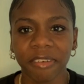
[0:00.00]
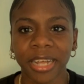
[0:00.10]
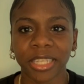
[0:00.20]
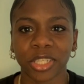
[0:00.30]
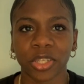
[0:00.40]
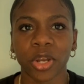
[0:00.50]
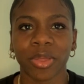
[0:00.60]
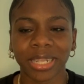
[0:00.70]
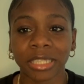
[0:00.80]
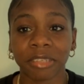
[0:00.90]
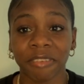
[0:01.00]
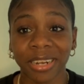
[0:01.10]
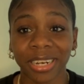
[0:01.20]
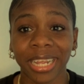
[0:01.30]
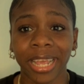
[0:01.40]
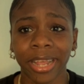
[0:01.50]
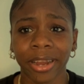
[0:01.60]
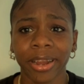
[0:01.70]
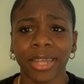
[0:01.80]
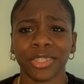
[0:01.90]
And so now that it's finally
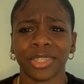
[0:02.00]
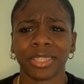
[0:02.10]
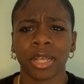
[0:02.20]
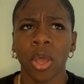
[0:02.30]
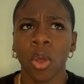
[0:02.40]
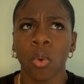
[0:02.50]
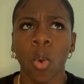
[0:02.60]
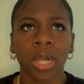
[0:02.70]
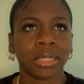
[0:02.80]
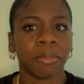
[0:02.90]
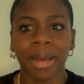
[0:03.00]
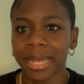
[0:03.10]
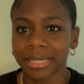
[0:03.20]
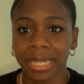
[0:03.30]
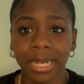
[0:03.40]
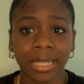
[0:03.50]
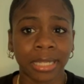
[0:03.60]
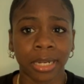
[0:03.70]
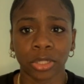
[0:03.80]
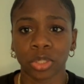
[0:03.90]
here, I just want to bask in it
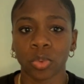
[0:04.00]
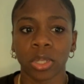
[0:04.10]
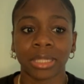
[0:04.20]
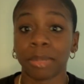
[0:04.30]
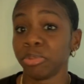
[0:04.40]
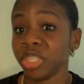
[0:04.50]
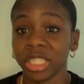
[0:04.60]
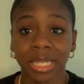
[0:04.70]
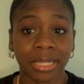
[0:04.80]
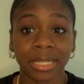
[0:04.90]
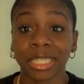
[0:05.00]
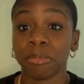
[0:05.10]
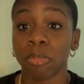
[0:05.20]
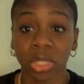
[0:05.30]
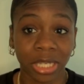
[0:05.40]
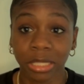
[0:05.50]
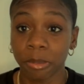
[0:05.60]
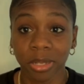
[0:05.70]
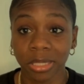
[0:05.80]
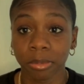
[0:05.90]
and I just want to appreciate it as much as
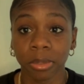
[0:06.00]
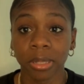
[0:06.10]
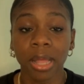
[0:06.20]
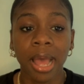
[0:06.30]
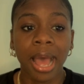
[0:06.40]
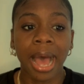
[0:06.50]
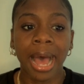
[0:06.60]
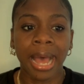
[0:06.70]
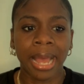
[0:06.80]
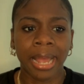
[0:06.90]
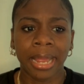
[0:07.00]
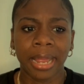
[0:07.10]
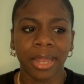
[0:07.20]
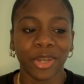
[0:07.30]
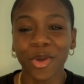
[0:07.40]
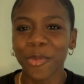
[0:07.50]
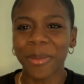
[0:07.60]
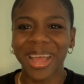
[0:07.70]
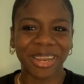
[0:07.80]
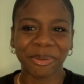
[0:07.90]
possible. I don't
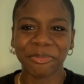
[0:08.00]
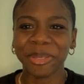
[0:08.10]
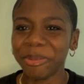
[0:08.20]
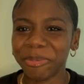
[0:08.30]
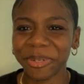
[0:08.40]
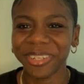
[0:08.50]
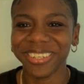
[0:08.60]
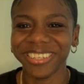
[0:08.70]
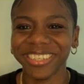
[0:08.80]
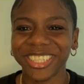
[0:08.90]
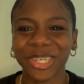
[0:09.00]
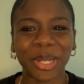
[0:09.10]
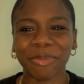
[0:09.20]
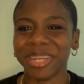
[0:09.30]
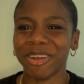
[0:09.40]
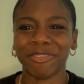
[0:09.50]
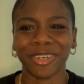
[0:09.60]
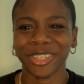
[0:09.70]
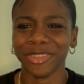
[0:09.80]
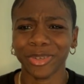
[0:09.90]
mind people showing me love
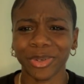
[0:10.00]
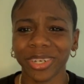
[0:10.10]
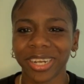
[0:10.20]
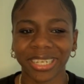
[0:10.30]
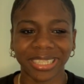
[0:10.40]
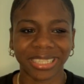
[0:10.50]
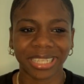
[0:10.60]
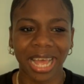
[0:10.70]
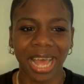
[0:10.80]
on the road because